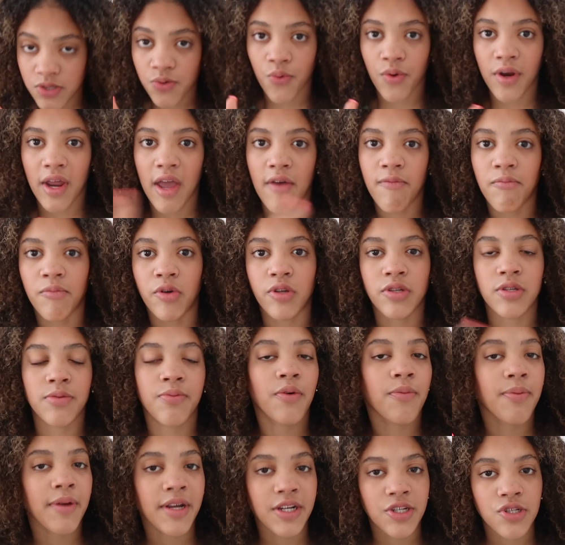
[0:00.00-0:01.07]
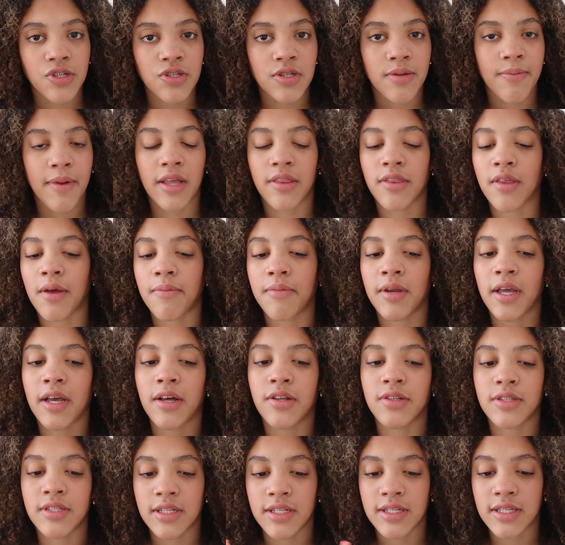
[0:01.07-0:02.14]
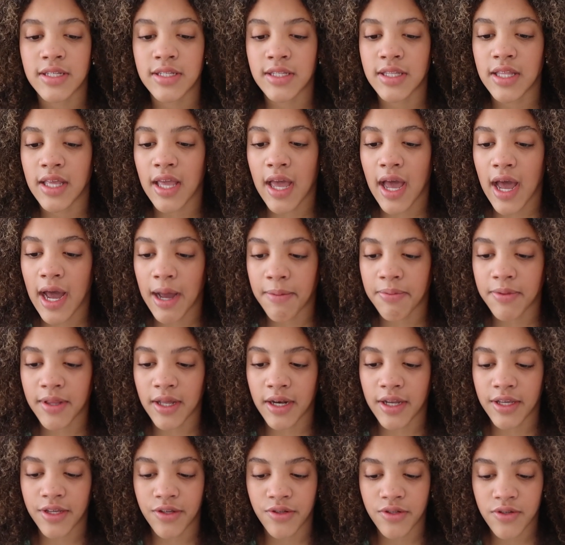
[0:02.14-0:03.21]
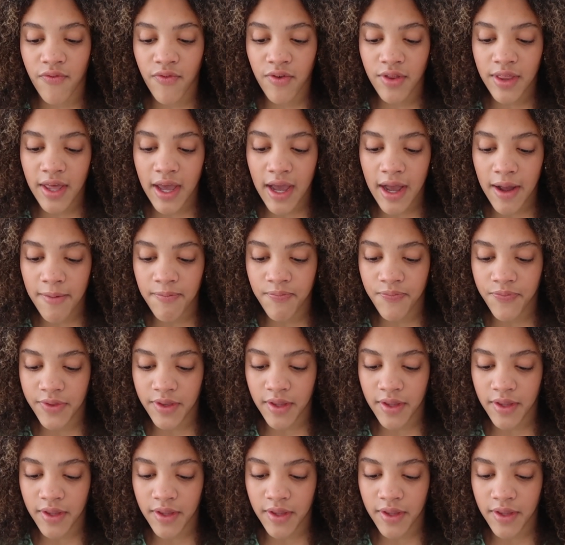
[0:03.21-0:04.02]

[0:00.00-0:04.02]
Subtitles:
So when I have multiple pictures in my thumbnails, this is the app that I use for that.